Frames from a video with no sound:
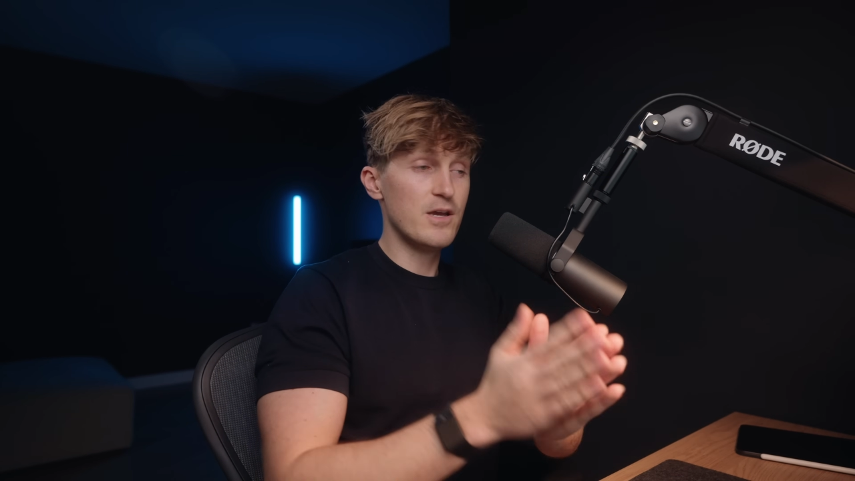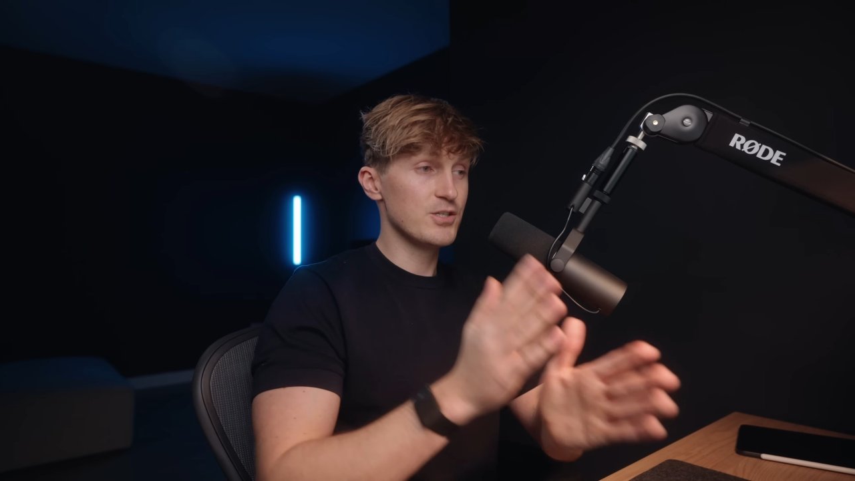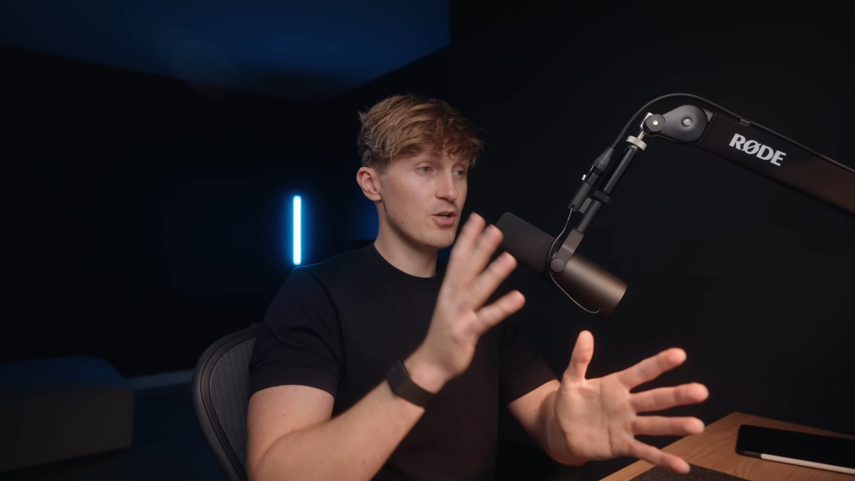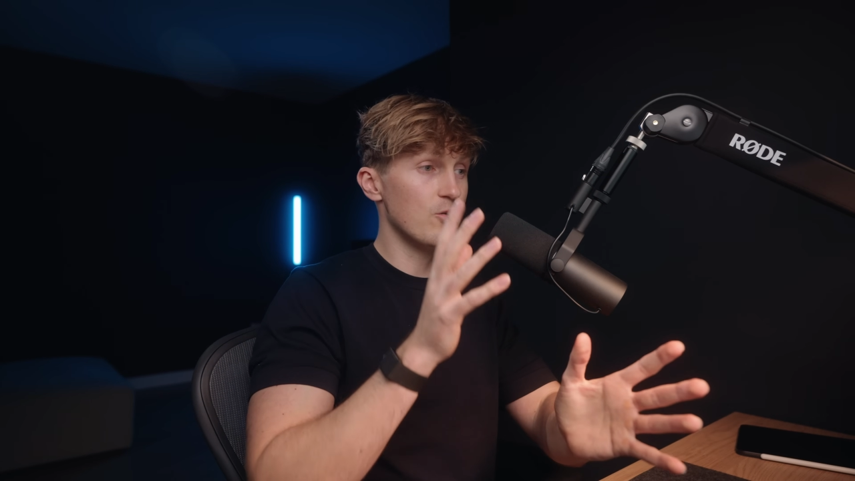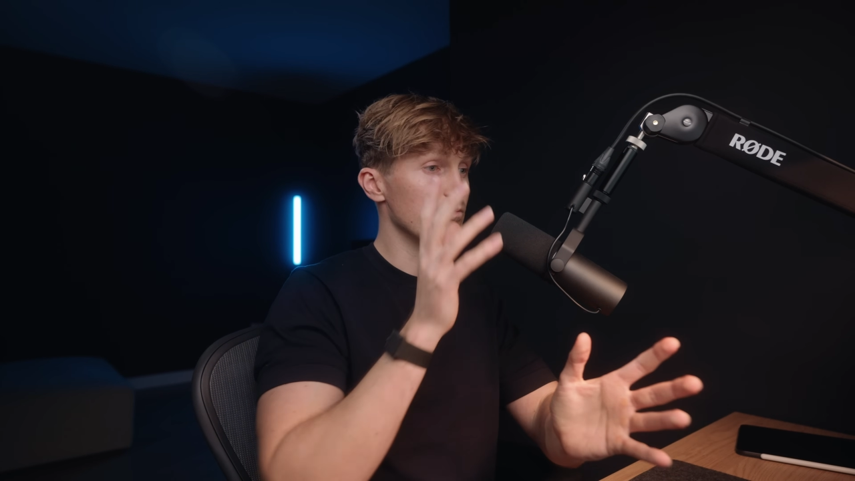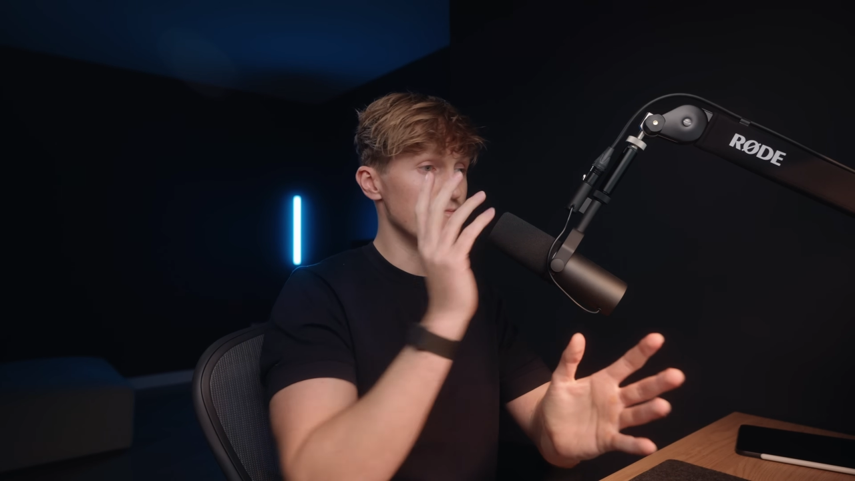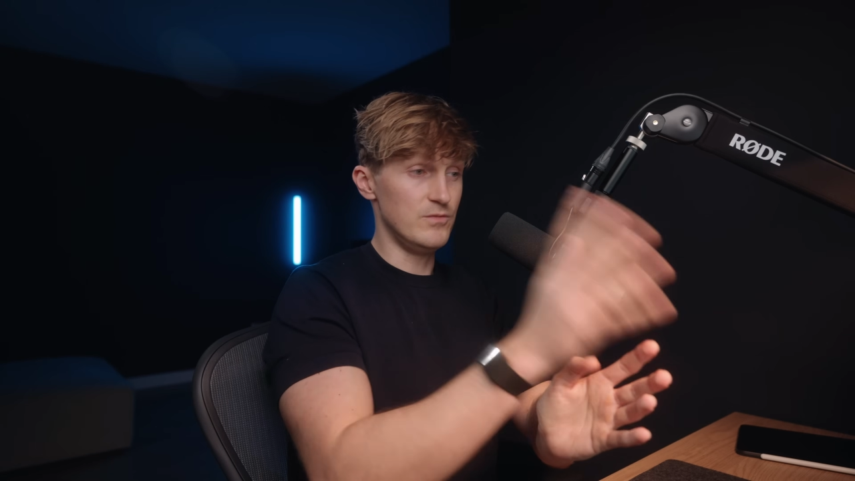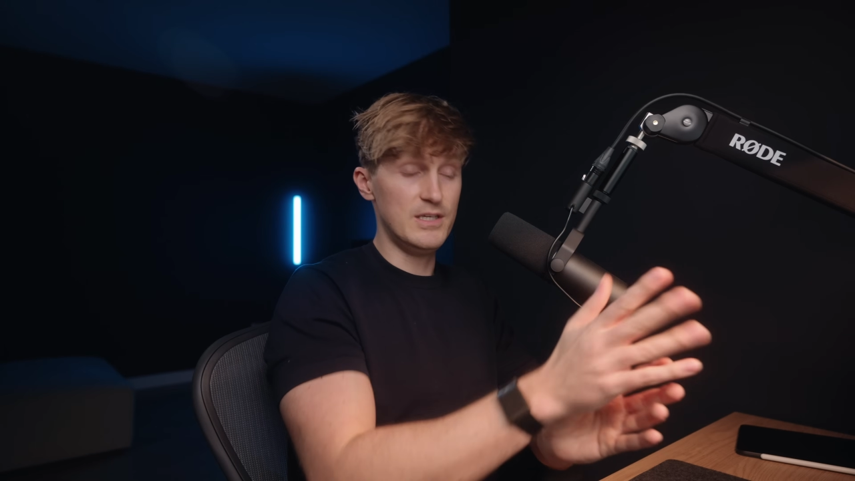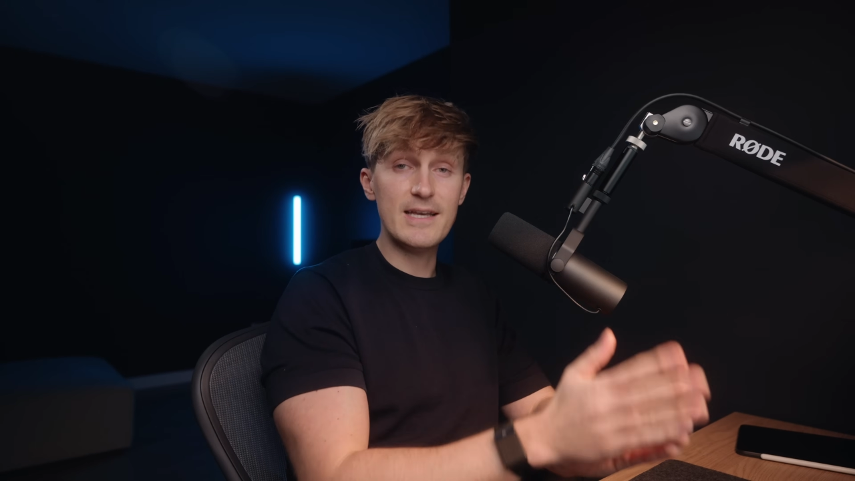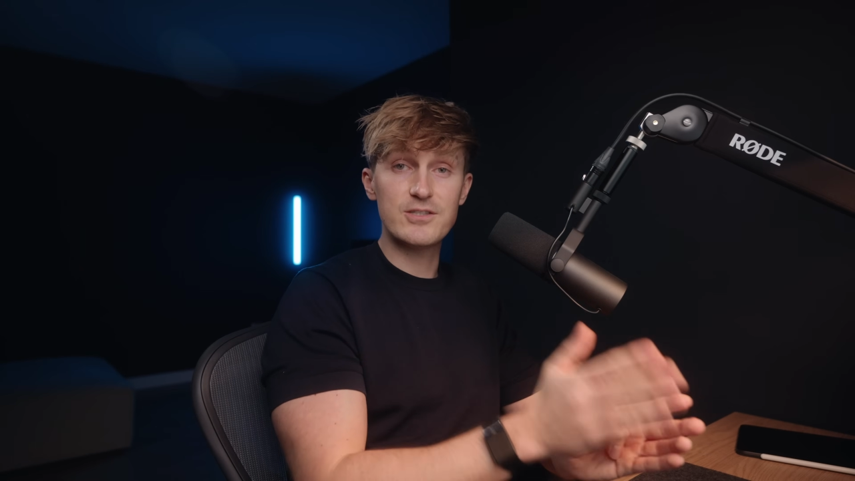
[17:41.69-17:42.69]
So
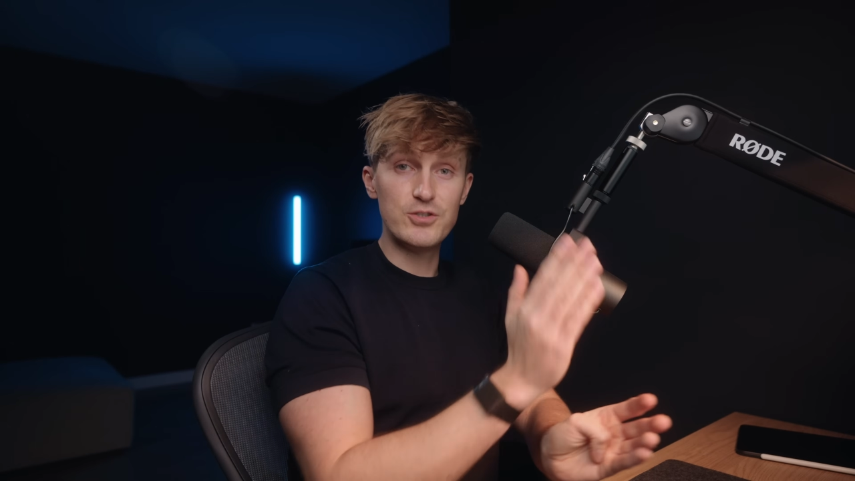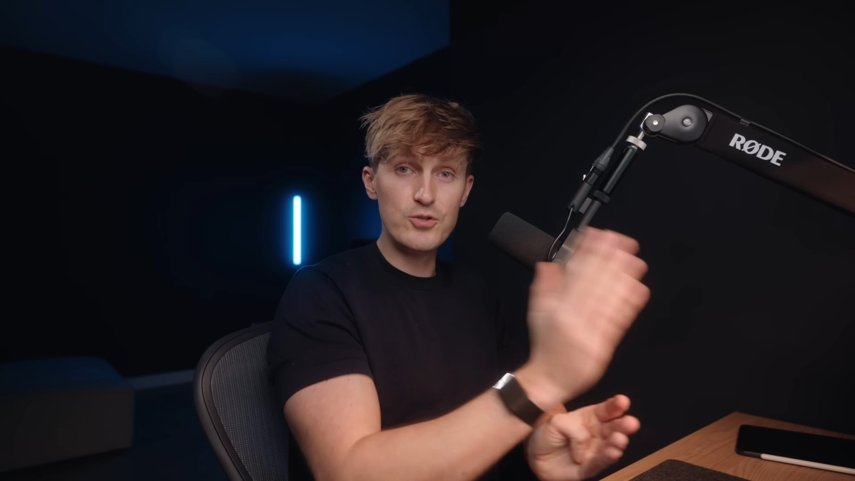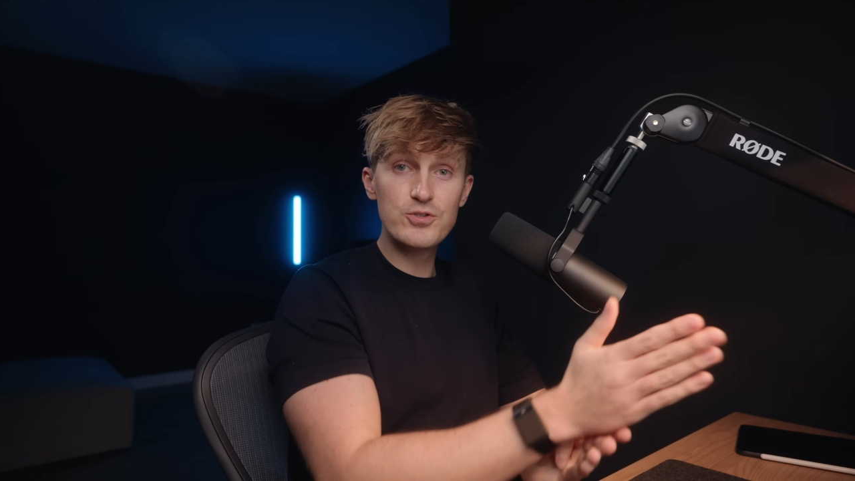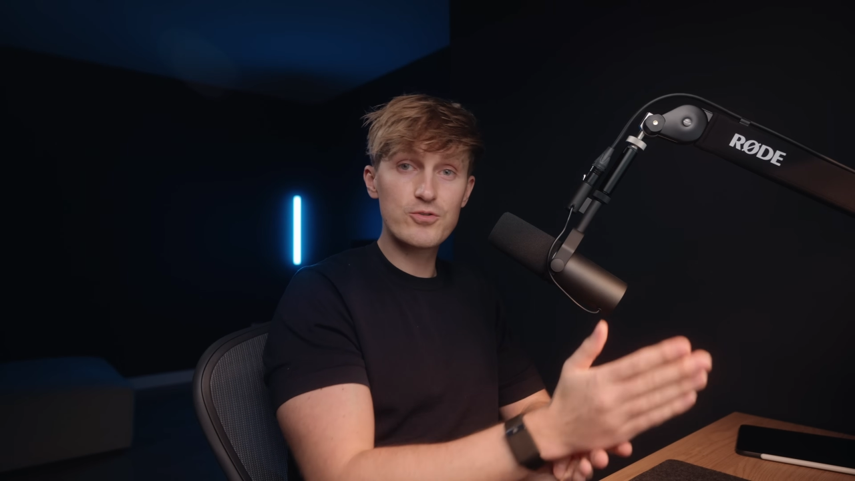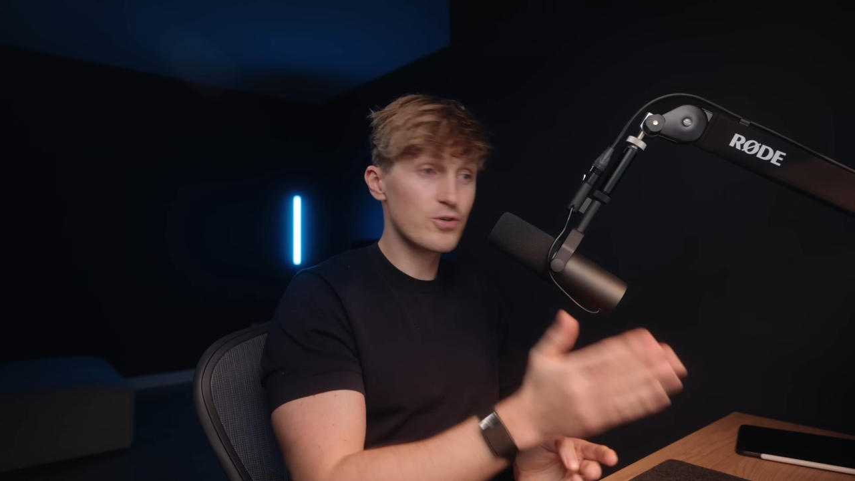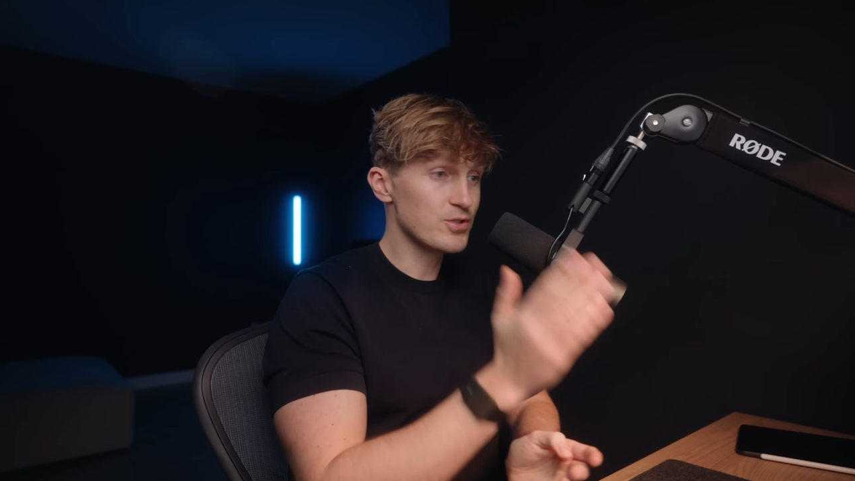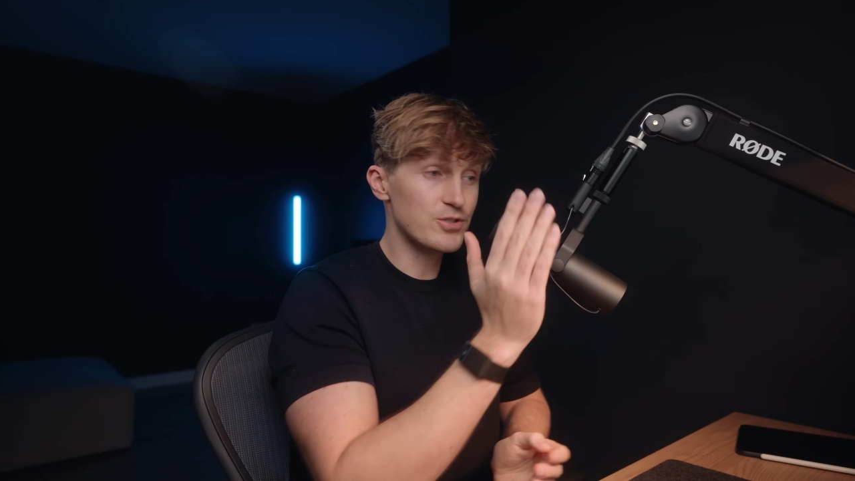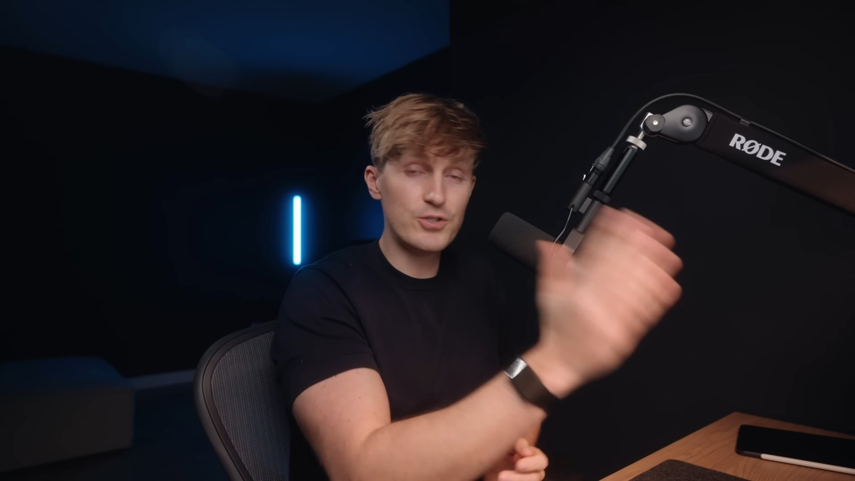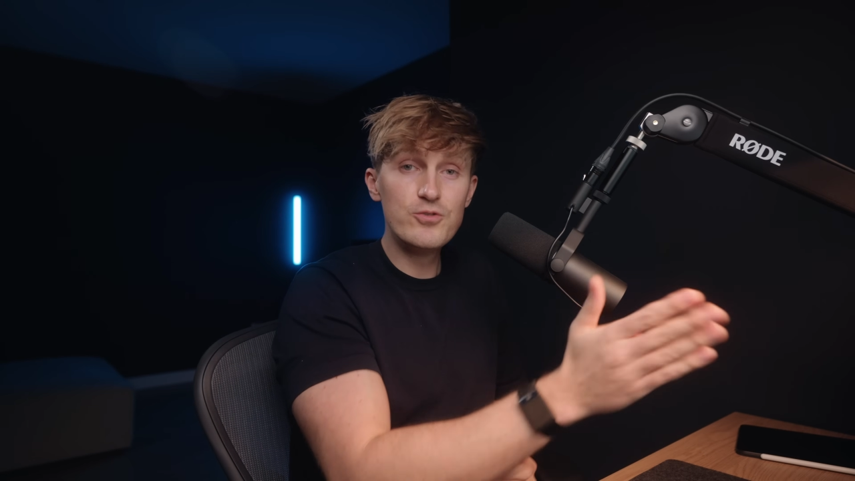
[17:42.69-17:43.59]
yes, use courses,